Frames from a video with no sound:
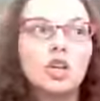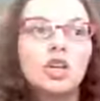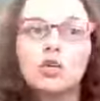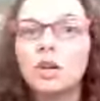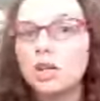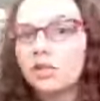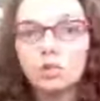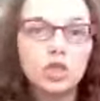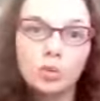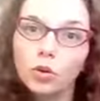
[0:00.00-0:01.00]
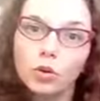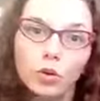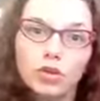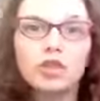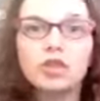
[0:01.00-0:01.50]
You might have switched
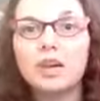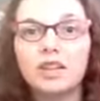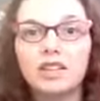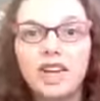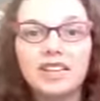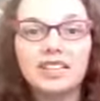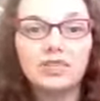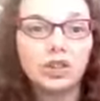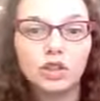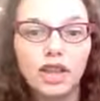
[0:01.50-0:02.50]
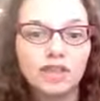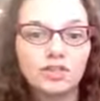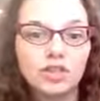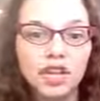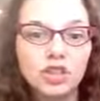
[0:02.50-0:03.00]
brokers, you might have had a different
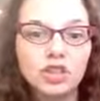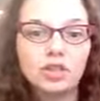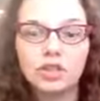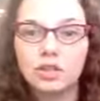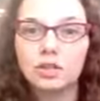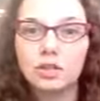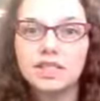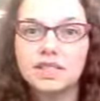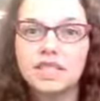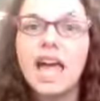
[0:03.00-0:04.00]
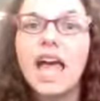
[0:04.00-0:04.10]
classification for some reason,